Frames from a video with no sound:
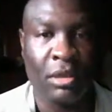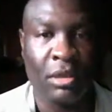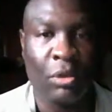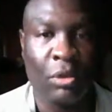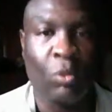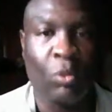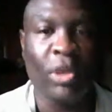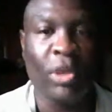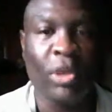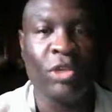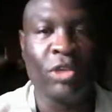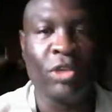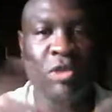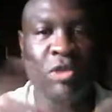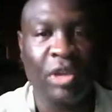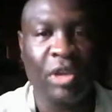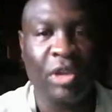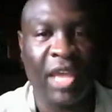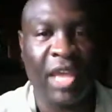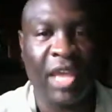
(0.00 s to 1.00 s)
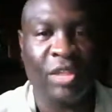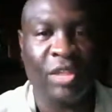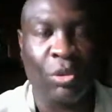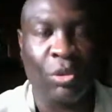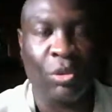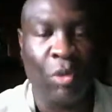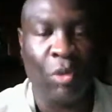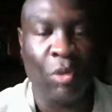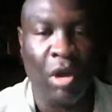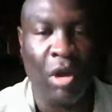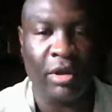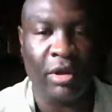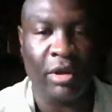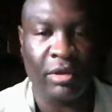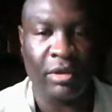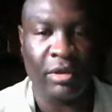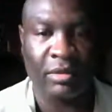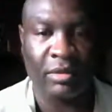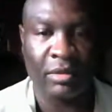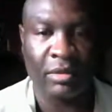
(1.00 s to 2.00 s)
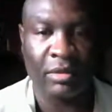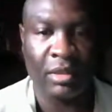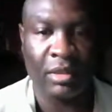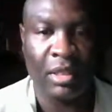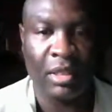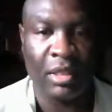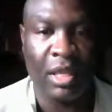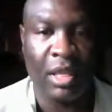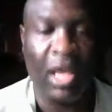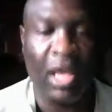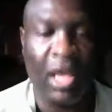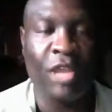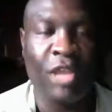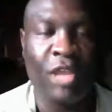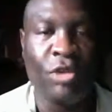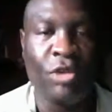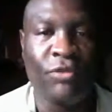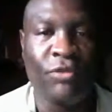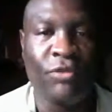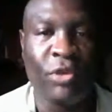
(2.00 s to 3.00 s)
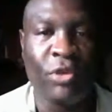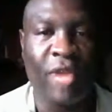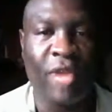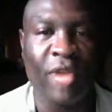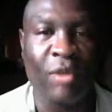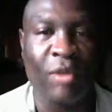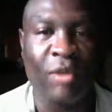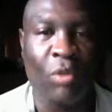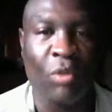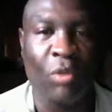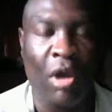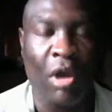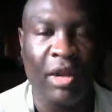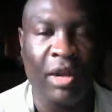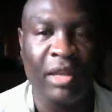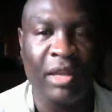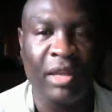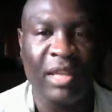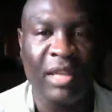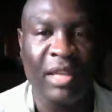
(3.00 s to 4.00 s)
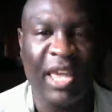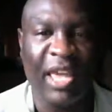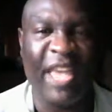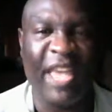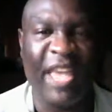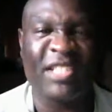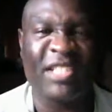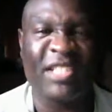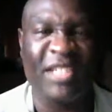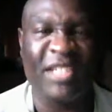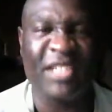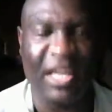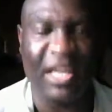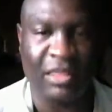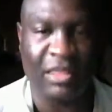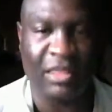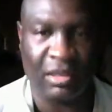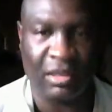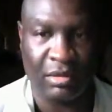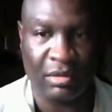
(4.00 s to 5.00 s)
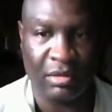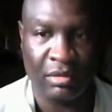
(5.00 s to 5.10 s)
when you look at the warner and you view that warner as nothing,